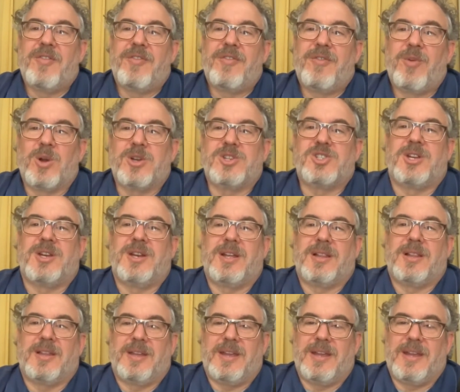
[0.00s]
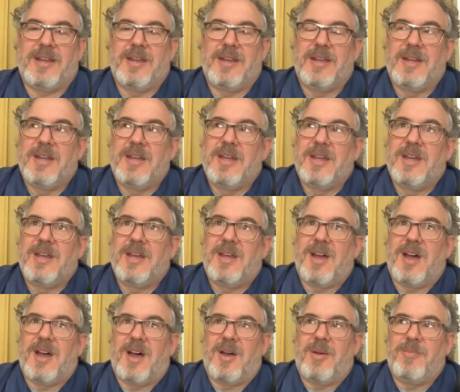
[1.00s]
Fortunately,
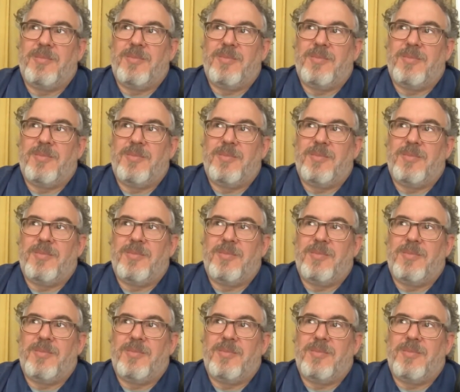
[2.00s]
I